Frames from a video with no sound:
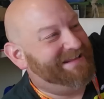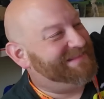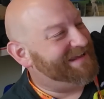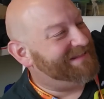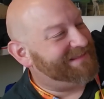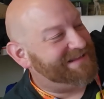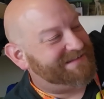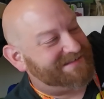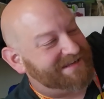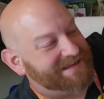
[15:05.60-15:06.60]
I think that
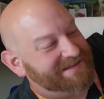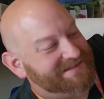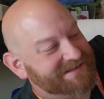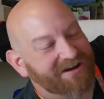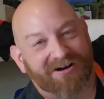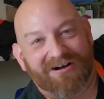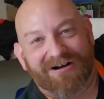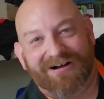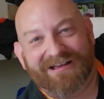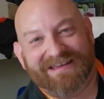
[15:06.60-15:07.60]
says,
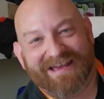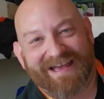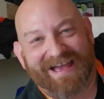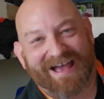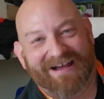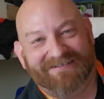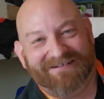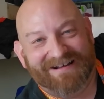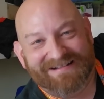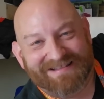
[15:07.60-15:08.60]
oh yeah,
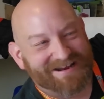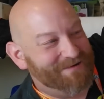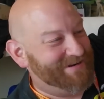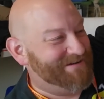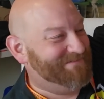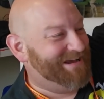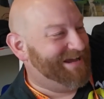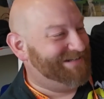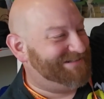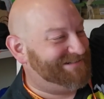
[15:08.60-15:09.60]
right there, but I'm
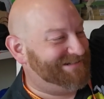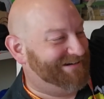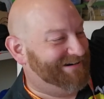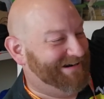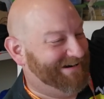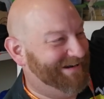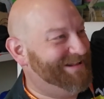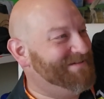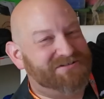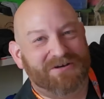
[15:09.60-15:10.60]
not
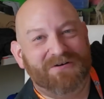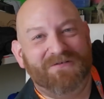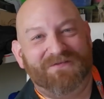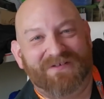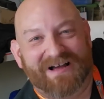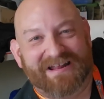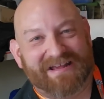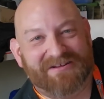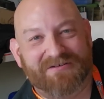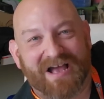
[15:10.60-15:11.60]
sure. Too funny.
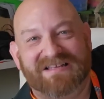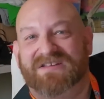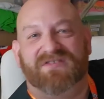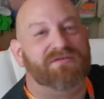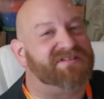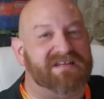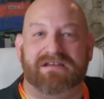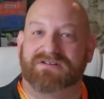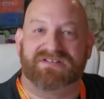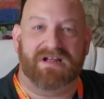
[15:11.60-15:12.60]
You guys, if you see
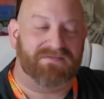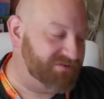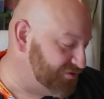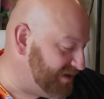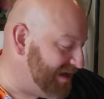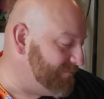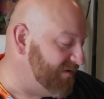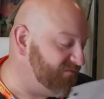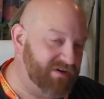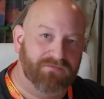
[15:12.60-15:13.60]
your stuff that you gave
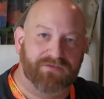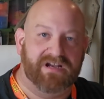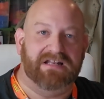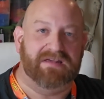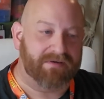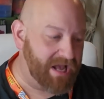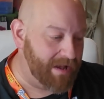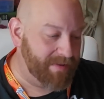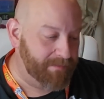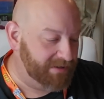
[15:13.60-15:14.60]
me, feel free to leave a
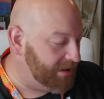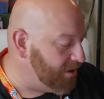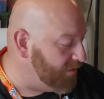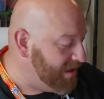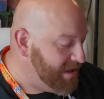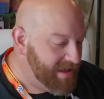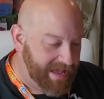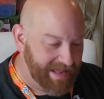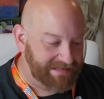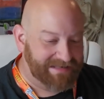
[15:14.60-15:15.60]
comment below
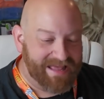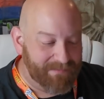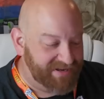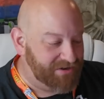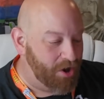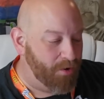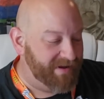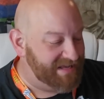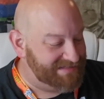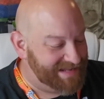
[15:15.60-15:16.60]
and let me know,
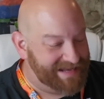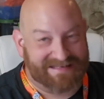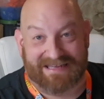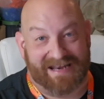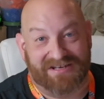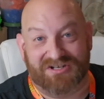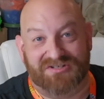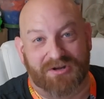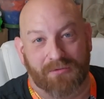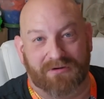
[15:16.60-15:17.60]
because like I said, I
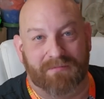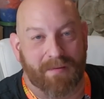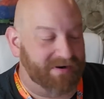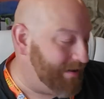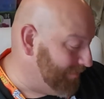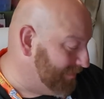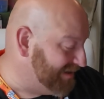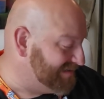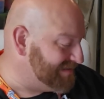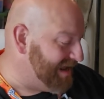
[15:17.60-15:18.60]
just don't remember everybody's